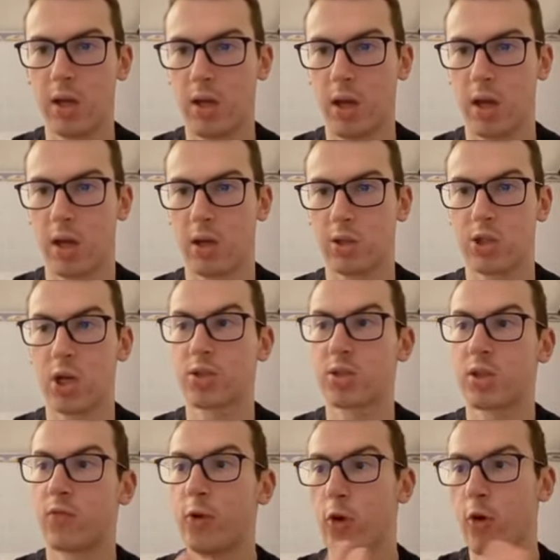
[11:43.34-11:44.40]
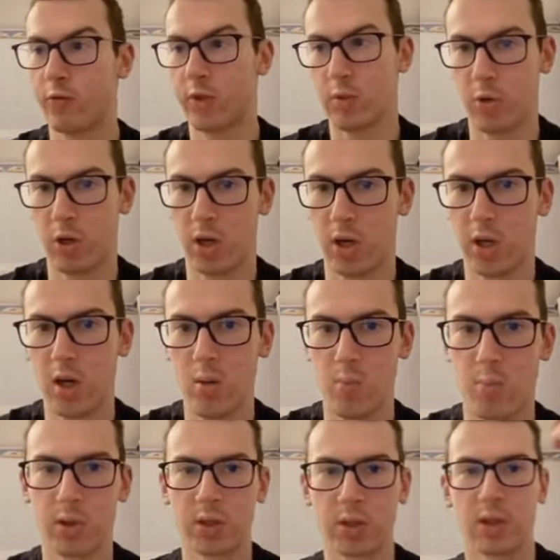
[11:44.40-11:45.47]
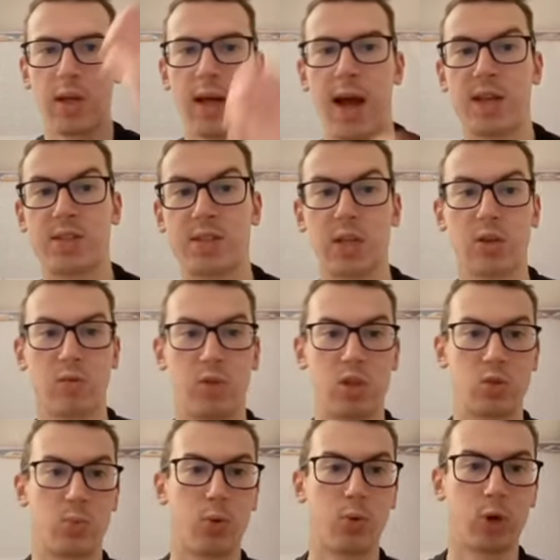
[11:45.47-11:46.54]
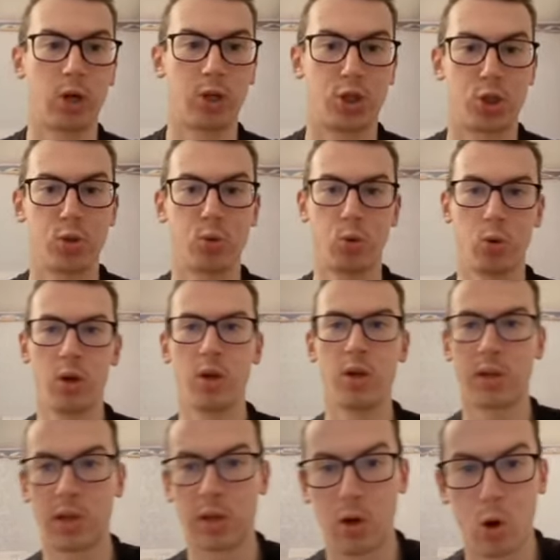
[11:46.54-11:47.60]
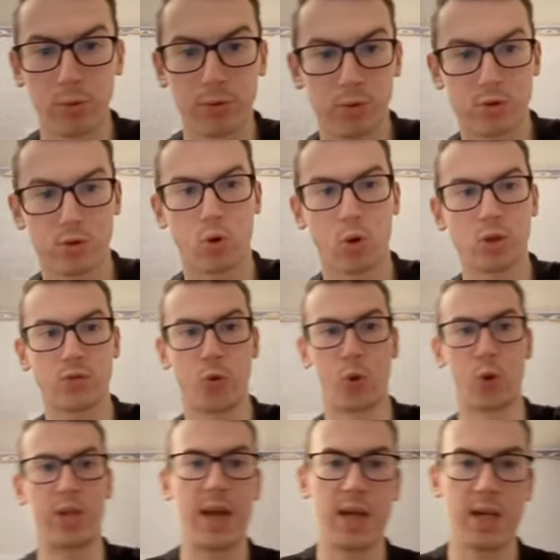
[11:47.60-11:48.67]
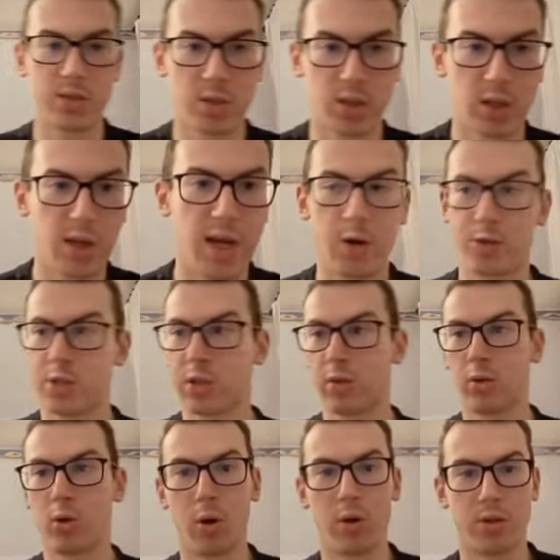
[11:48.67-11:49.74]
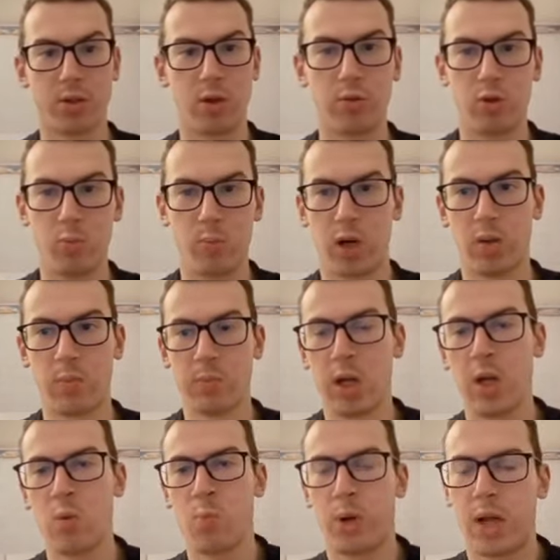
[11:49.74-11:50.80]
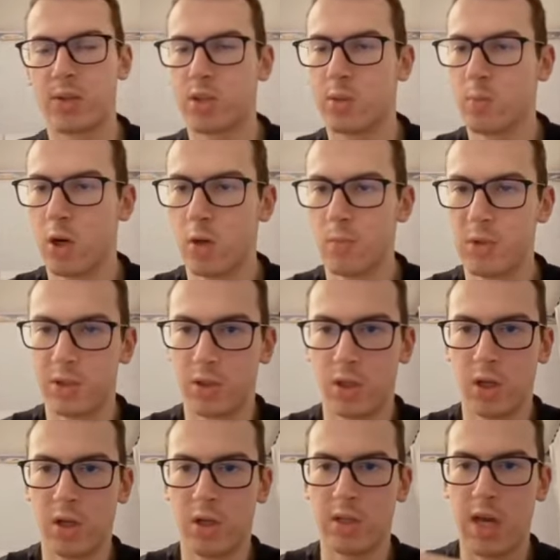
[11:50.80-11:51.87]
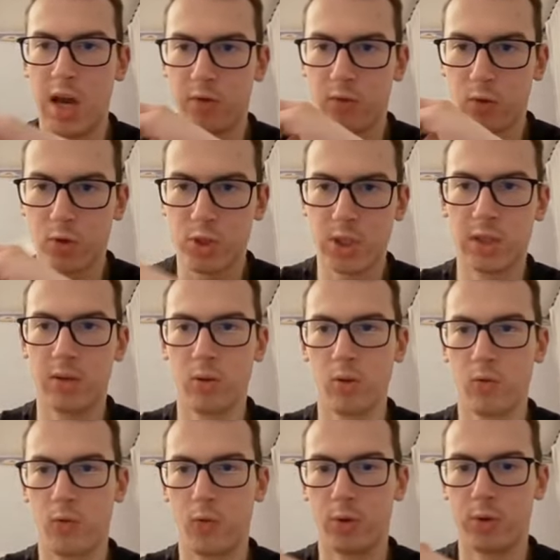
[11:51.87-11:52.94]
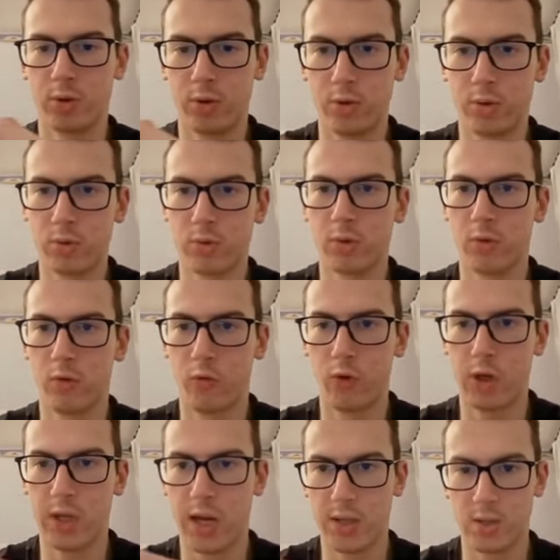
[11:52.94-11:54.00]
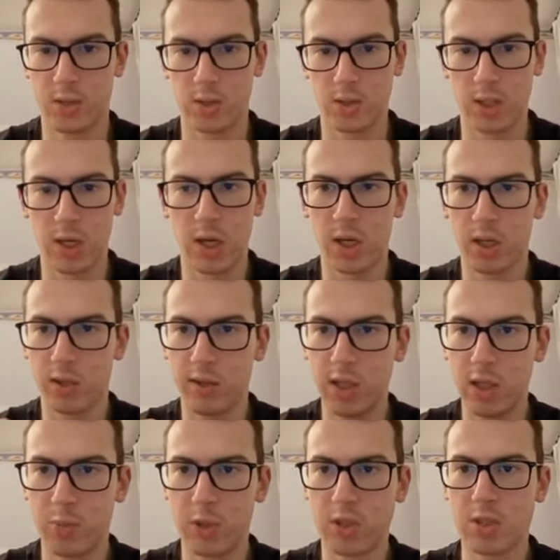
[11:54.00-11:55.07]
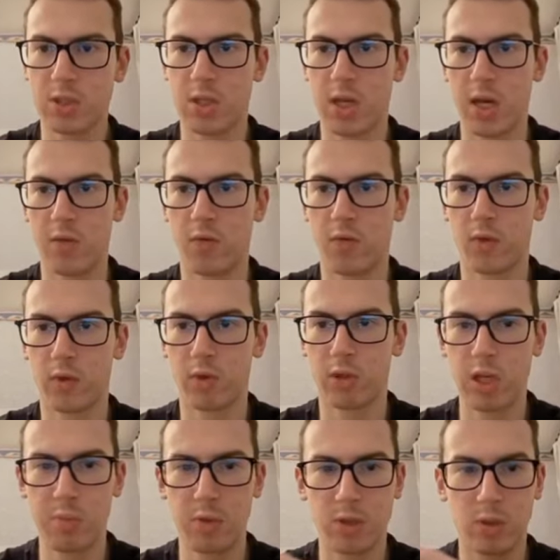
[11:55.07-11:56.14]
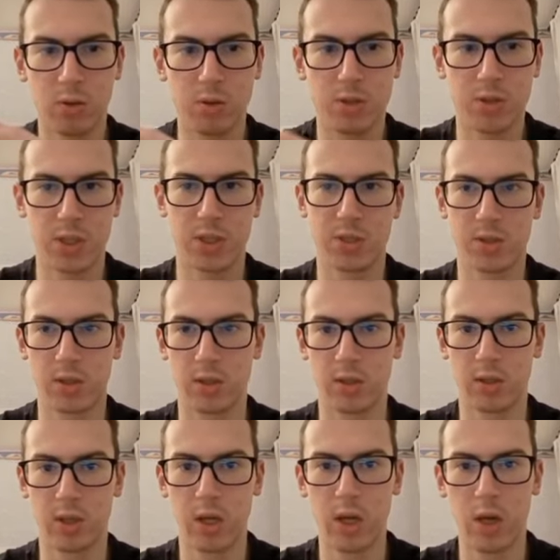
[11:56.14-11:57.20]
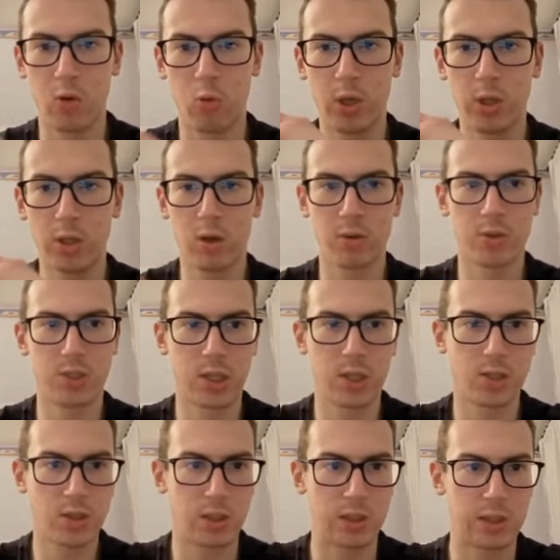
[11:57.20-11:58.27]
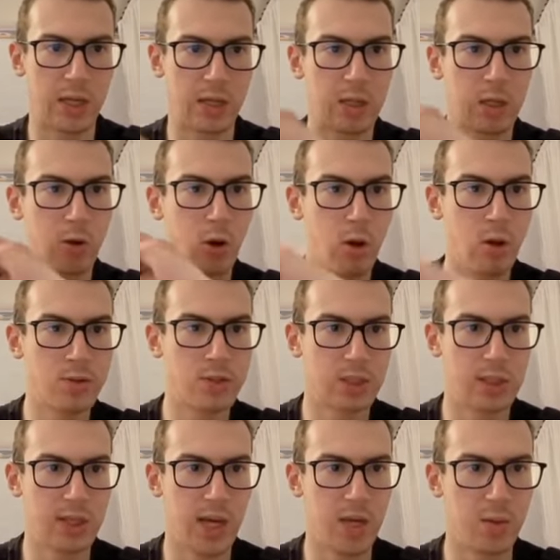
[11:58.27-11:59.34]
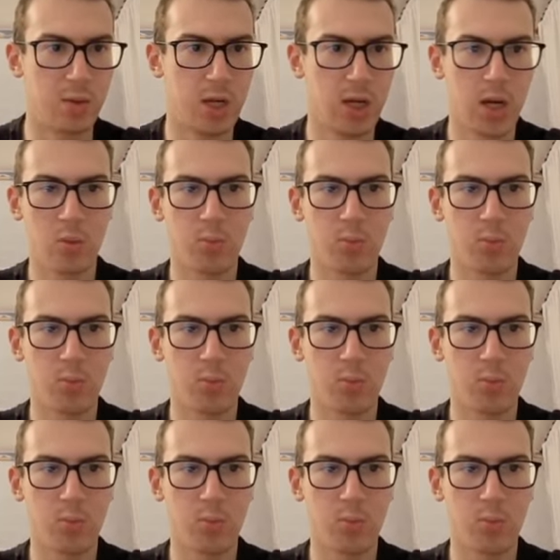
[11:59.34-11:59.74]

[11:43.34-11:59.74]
Uh, just a few of them are. But at the end of this bull run, sure, you can hold those coins for days, every single coin is going to pump, but at the moment, you have to settle for 2 to 3 X's. Keep it safe, keep it consistent, win consistently and learn the game.